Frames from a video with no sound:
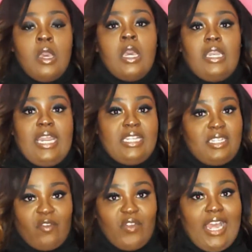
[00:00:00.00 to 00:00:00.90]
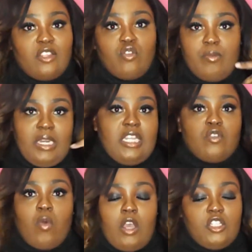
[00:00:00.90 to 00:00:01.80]
let it sit for like 2 minutes,
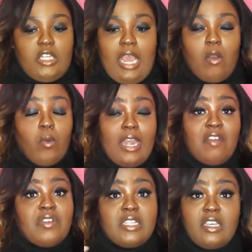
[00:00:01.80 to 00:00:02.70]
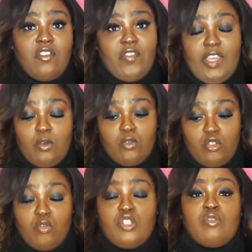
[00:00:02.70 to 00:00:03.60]
wash it out. Whatever is good for you,
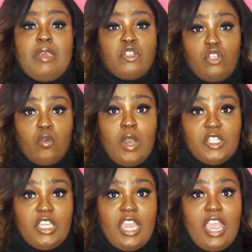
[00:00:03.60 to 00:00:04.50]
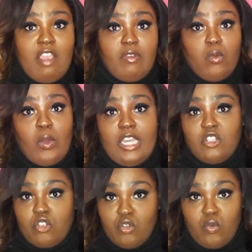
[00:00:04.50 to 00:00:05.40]
do. Just make sure you wash your hair every week to
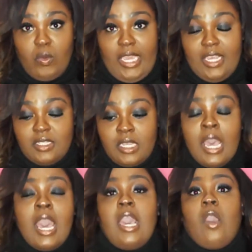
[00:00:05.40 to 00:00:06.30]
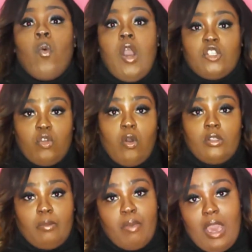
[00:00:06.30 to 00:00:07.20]
2 weeks and wash all the
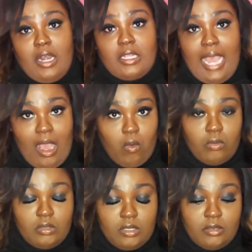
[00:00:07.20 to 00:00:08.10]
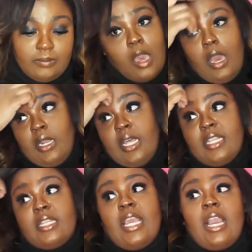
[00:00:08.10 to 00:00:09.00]
product out. Another
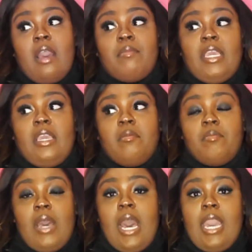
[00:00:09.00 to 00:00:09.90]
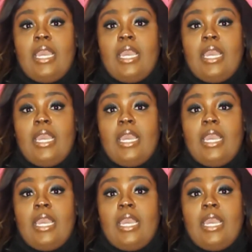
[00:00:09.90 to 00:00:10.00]
thing I mean by